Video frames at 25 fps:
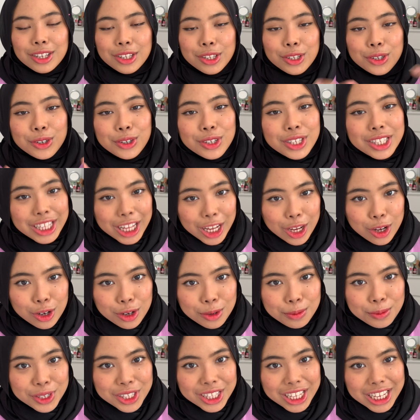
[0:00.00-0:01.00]
So stay
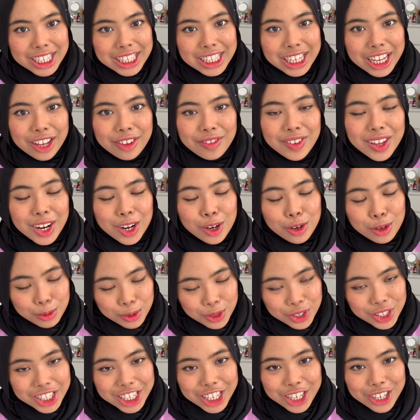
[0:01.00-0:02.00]
home, stay safe, and I hope
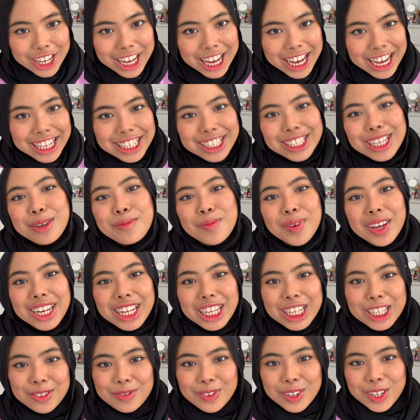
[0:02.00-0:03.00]
to see you guys in my
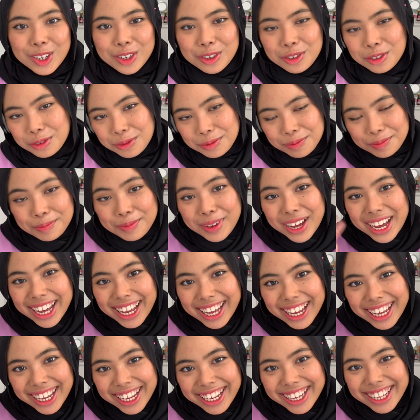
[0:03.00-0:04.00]
next video.
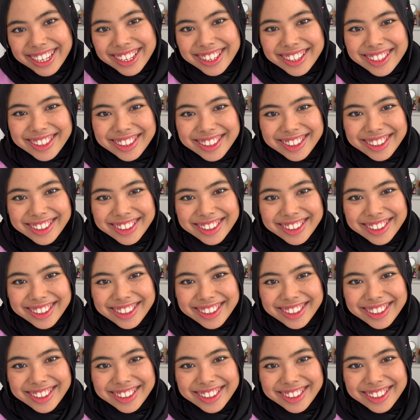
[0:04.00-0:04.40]
Bye!